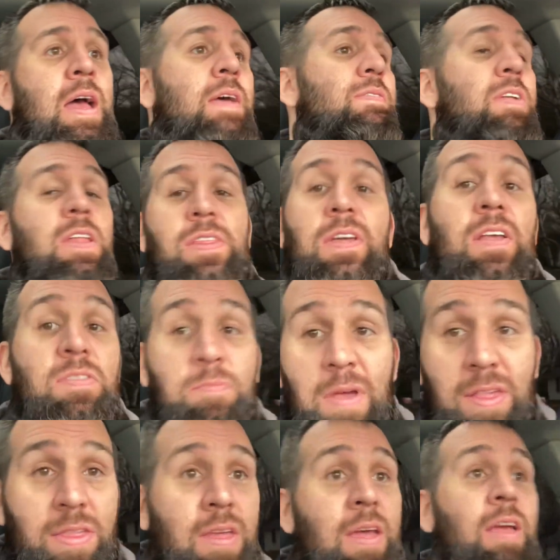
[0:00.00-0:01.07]
if anything's
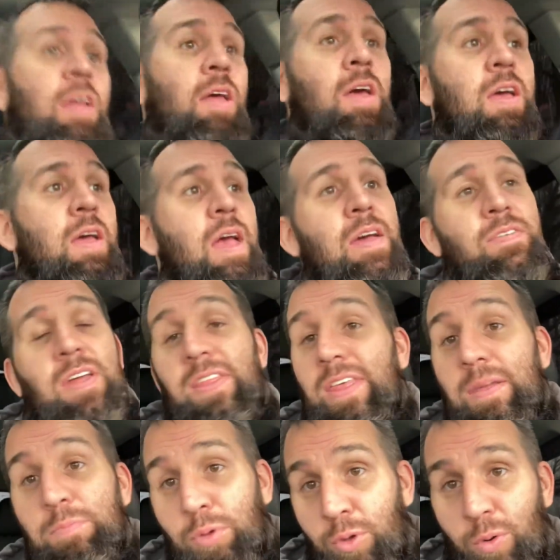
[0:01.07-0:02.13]
missing, if
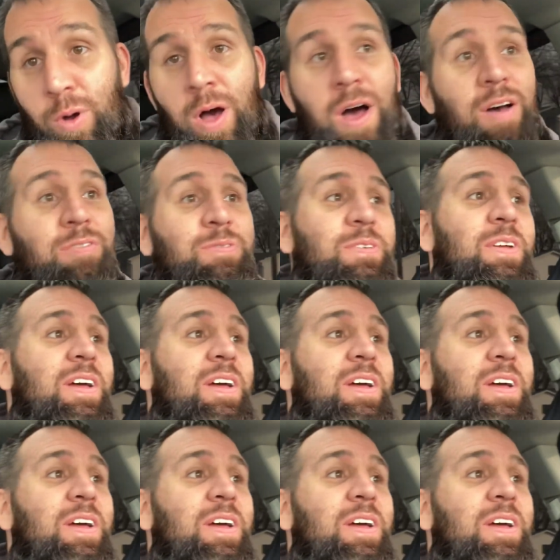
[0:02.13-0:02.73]
anything blew off,